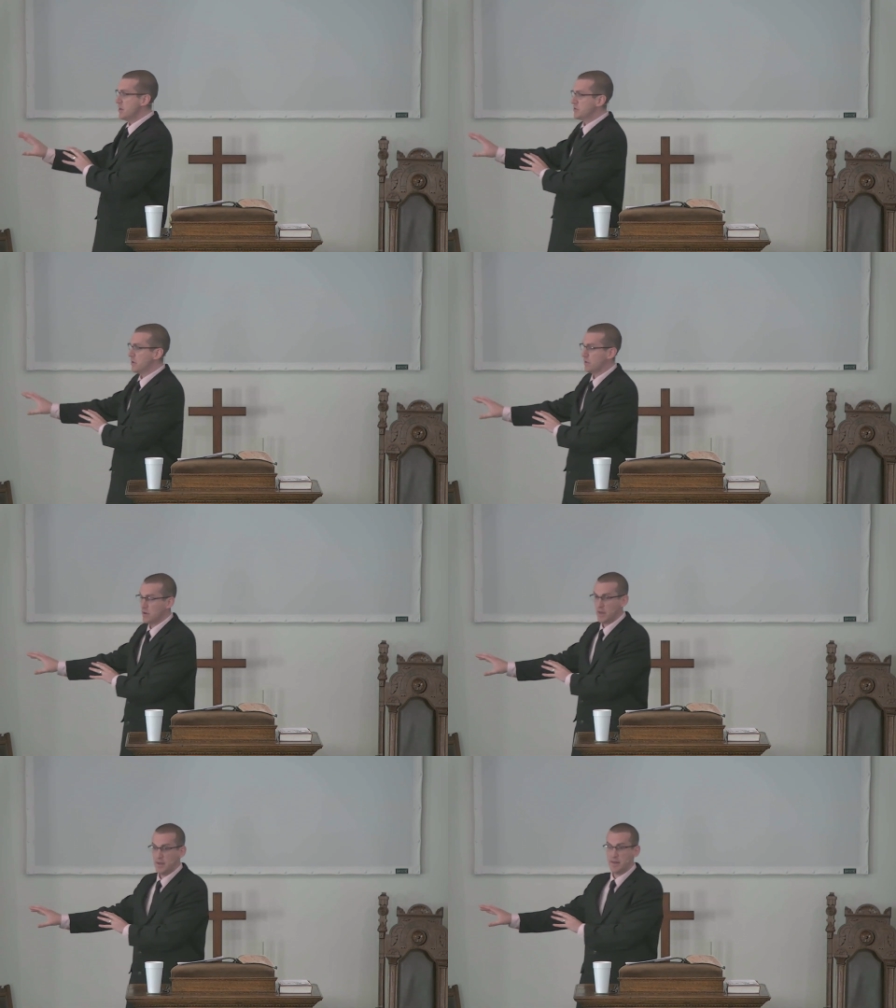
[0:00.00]
You
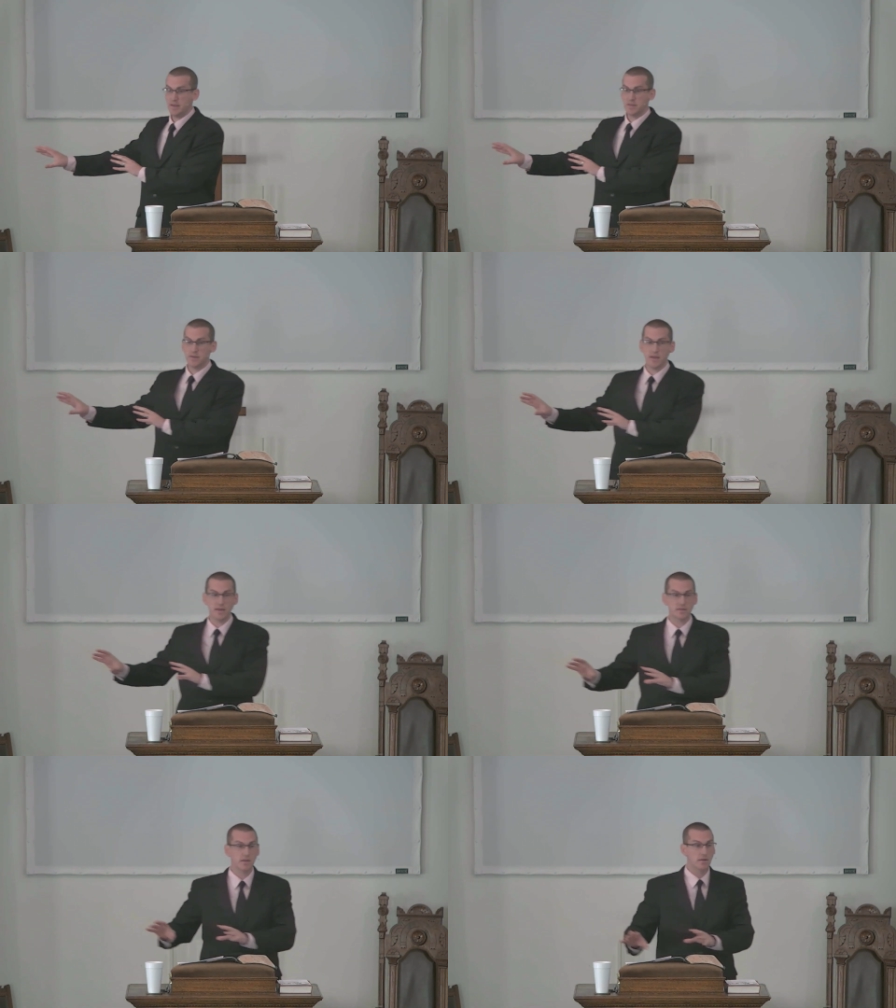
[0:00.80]
start looking at these
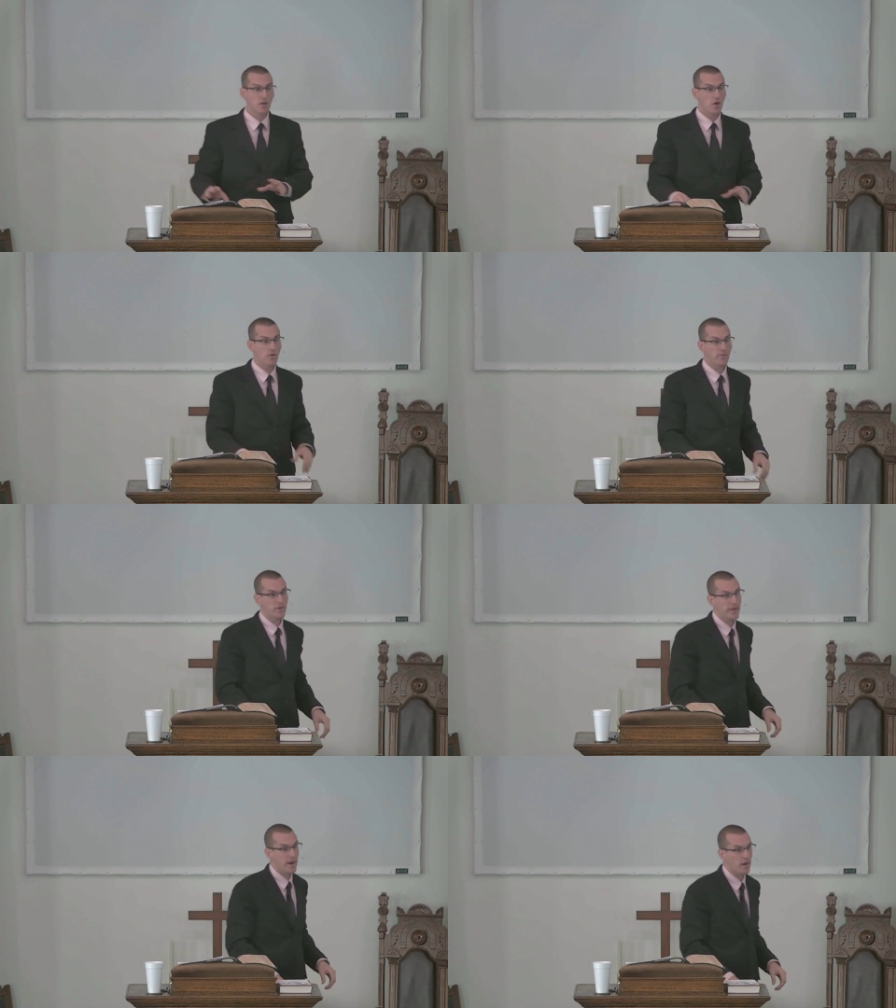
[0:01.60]
things
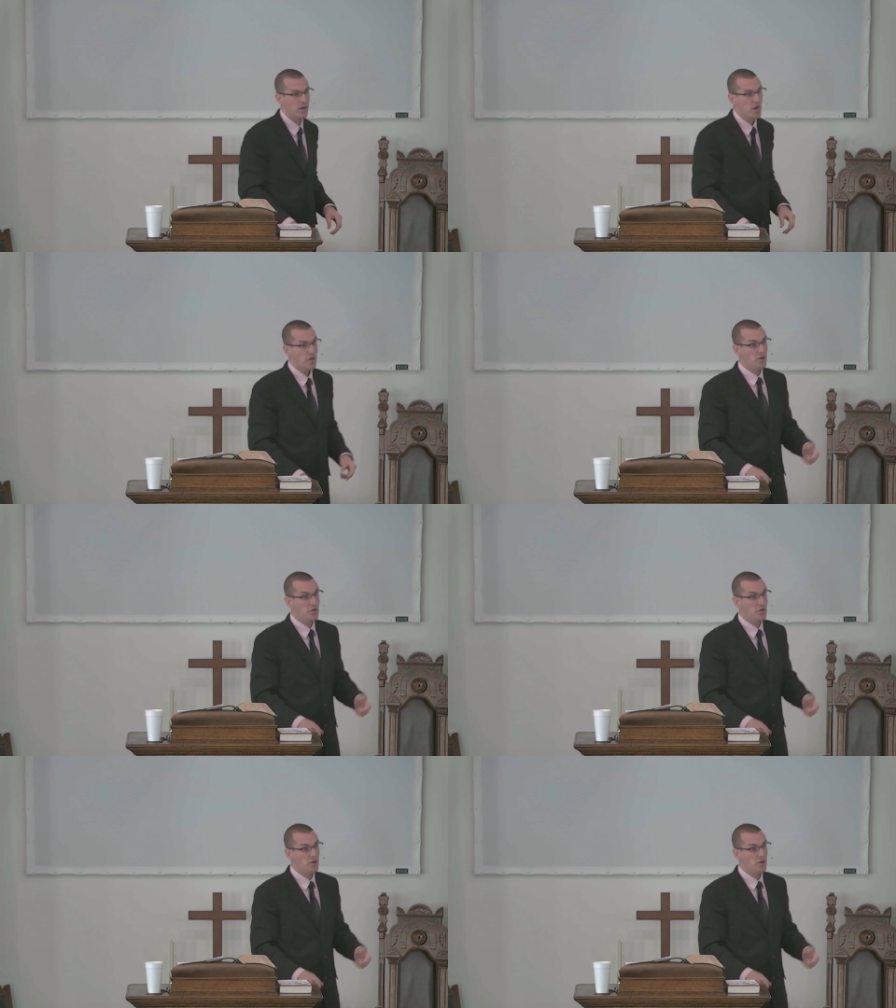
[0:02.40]
over there.